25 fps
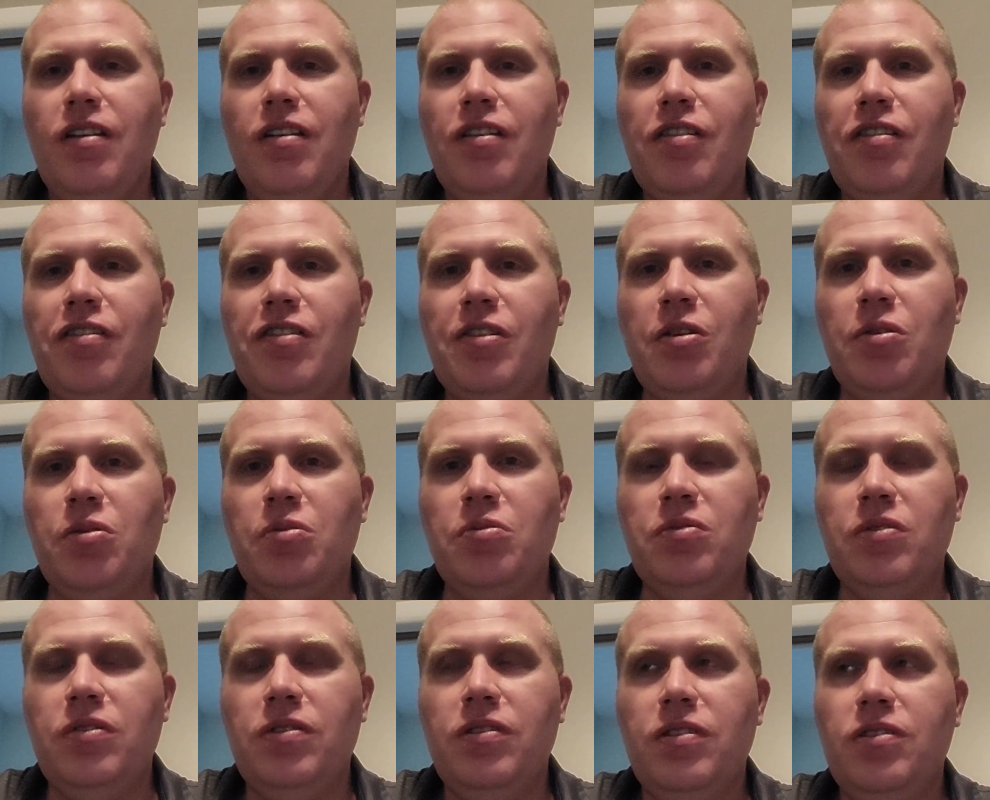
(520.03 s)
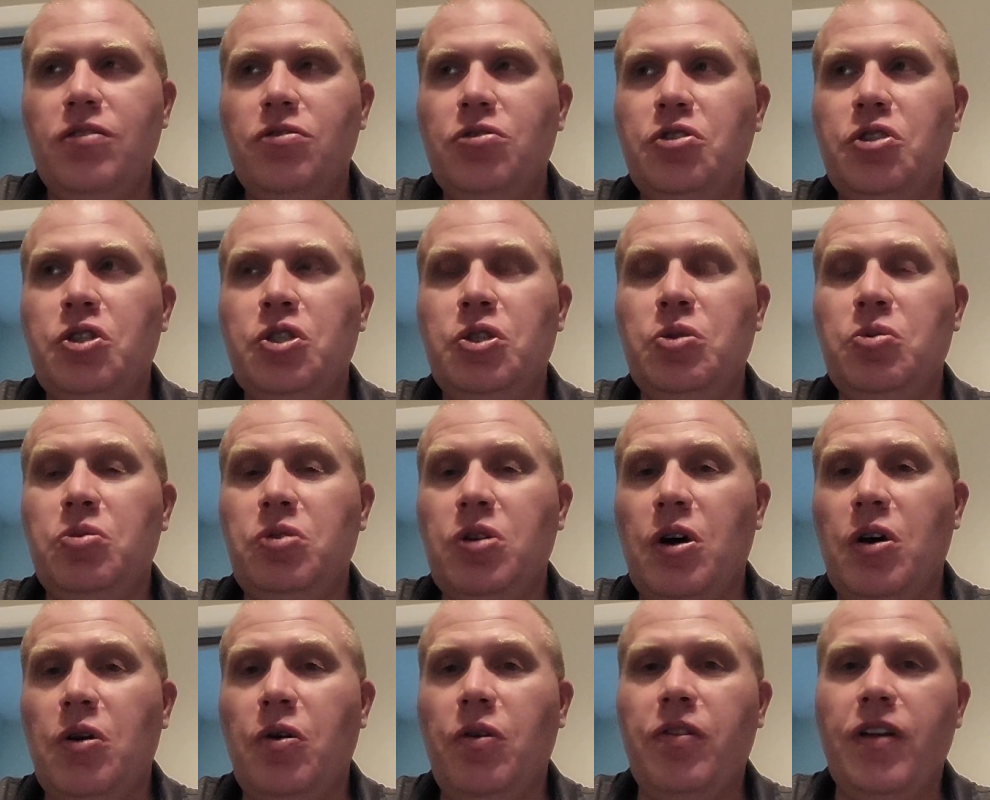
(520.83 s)
So do
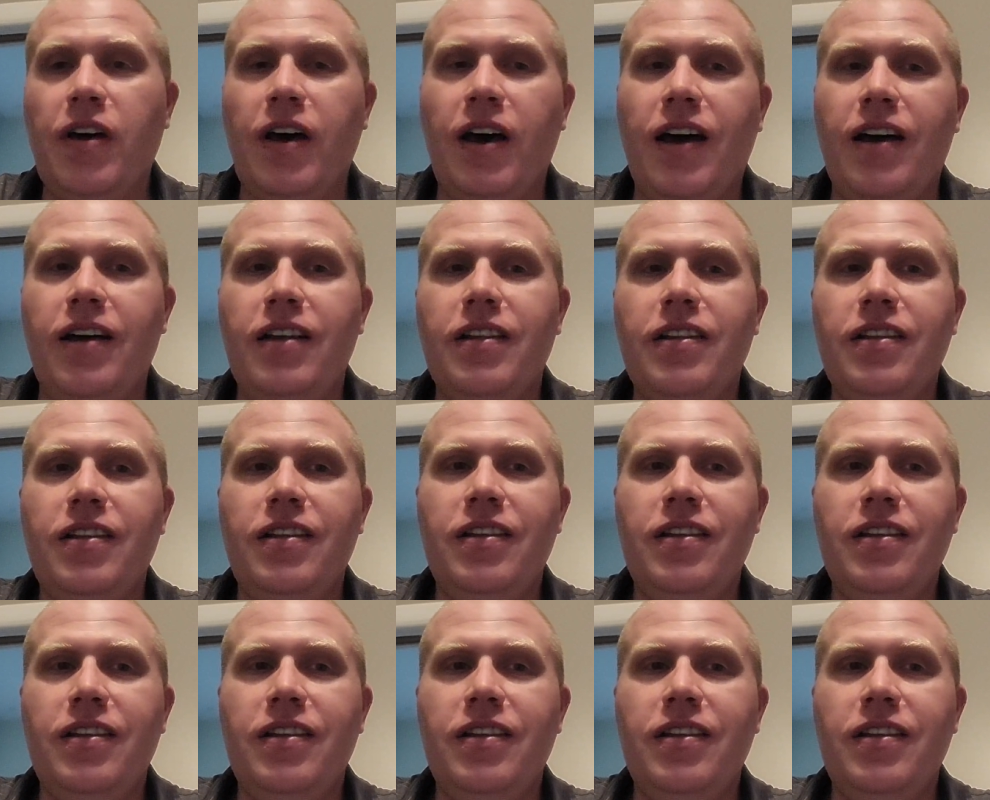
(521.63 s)
know that